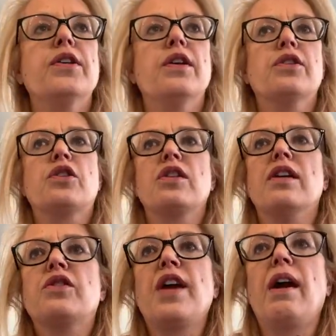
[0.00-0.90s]

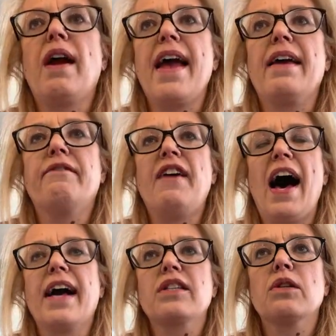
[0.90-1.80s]
Sarah Ann
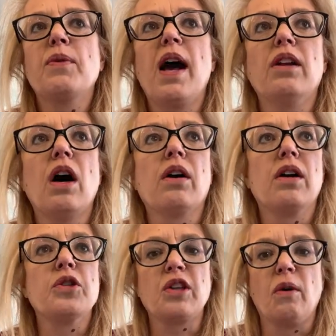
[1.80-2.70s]
Fox, as we all know her,
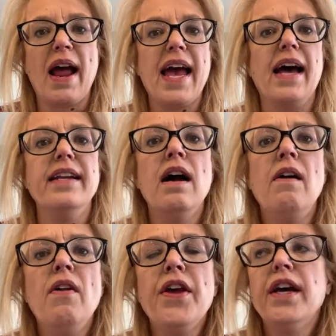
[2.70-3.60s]
Saran,
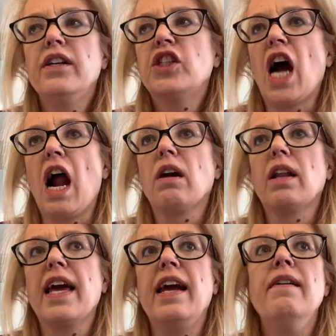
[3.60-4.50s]

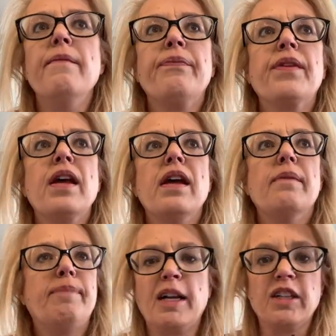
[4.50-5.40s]
Charlie,
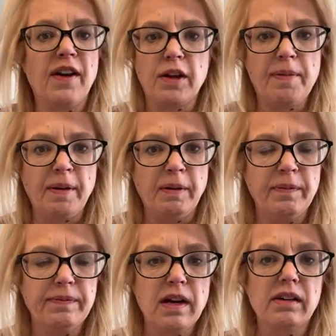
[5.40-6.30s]
bunch of other people.
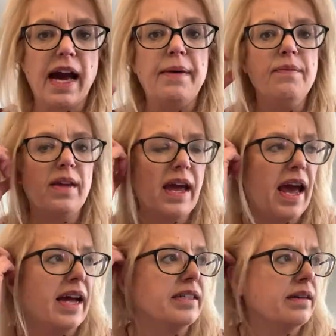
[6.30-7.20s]
Okay,
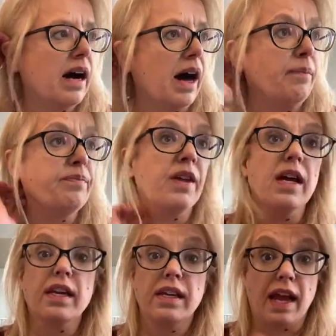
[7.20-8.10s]
and
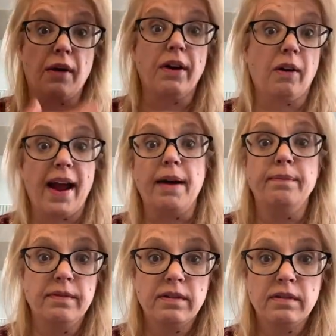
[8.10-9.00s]
Gary Graham
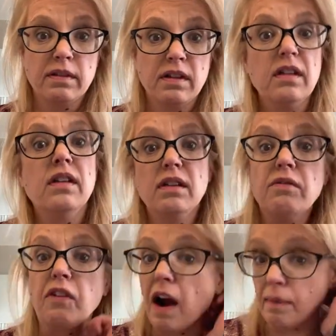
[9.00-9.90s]

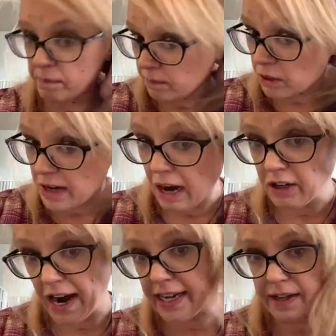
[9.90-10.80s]
from Star
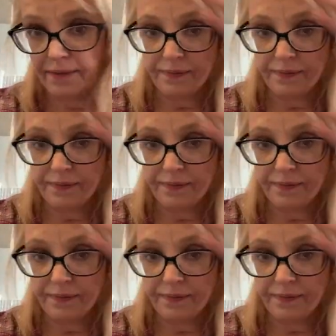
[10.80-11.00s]
Trek.